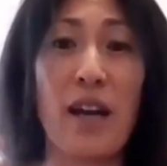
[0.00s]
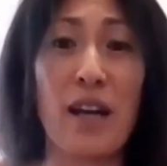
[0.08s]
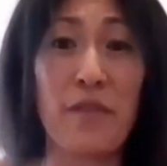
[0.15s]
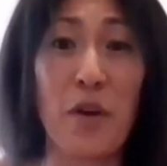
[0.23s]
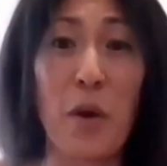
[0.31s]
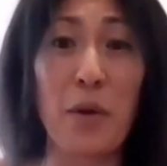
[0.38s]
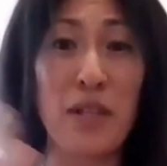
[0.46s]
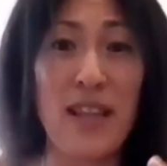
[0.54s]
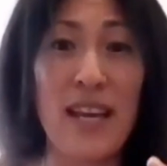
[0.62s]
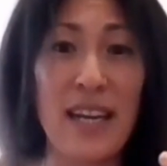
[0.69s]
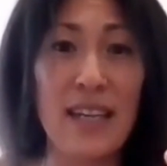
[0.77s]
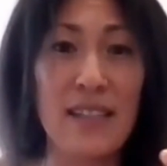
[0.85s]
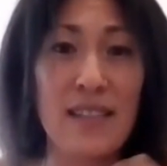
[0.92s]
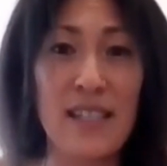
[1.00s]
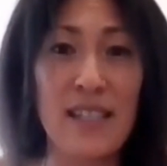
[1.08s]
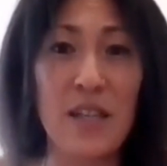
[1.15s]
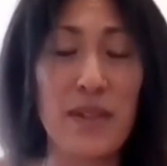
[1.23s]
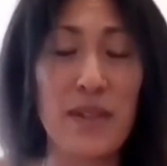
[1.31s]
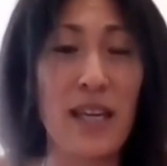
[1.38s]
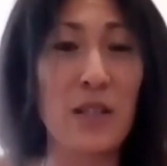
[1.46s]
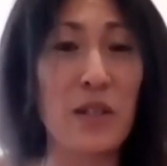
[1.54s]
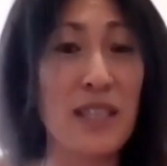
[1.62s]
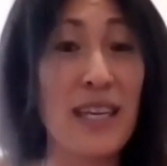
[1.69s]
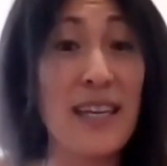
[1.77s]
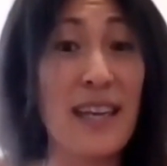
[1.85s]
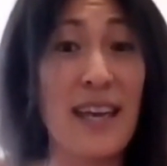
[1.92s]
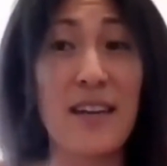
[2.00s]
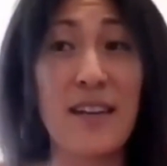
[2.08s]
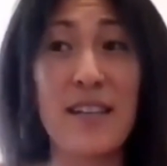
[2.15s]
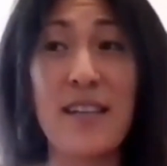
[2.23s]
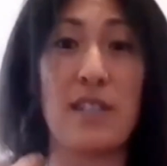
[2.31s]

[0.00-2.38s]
kind of honing that in and seeing what that looked like and